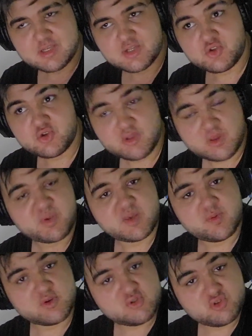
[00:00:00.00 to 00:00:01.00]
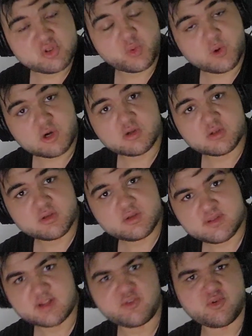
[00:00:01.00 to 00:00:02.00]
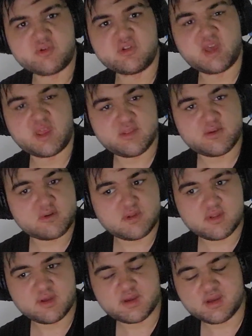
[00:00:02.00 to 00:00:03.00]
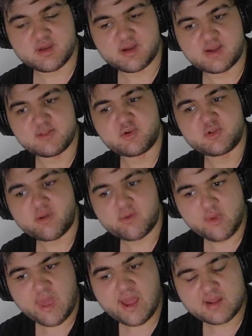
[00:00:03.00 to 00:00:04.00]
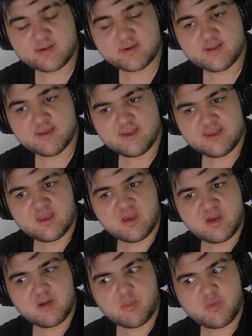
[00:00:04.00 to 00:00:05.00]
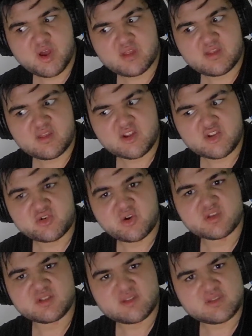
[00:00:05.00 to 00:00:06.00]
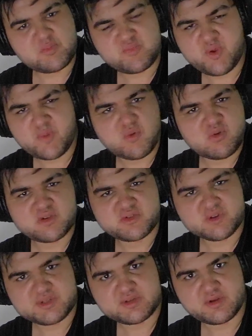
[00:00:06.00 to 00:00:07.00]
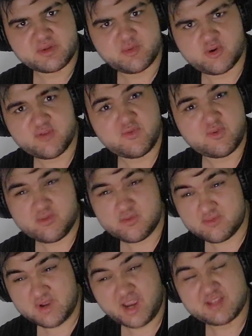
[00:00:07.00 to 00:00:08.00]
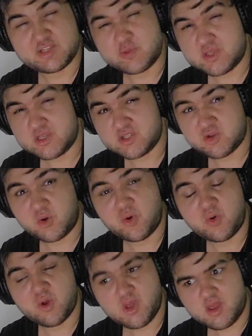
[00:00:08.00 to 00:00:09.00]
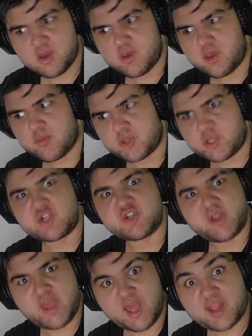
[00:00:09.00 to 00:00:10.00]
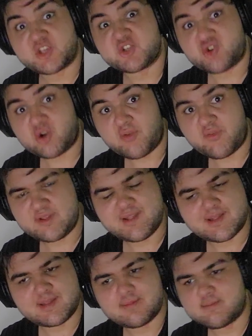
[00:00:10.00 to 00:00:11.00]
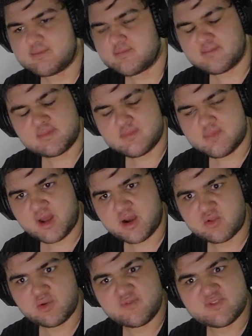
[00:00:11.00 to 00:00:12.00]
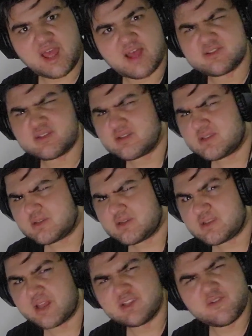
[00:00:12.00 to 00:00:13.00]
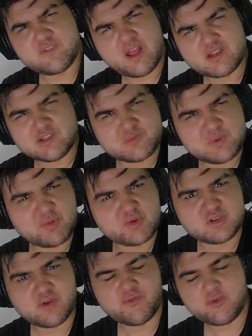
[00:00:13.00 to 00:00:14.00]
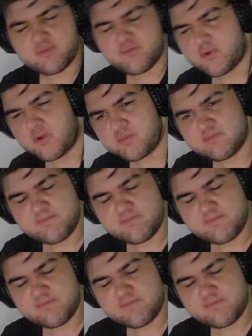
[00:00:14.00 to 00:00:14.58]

to the people and to the world that you could handle a nuclear reactor, but the trust, people won't trust you anymore if you hide something so potentially catastrophic that I don't know if thousands, tens of thousands of people suffered from.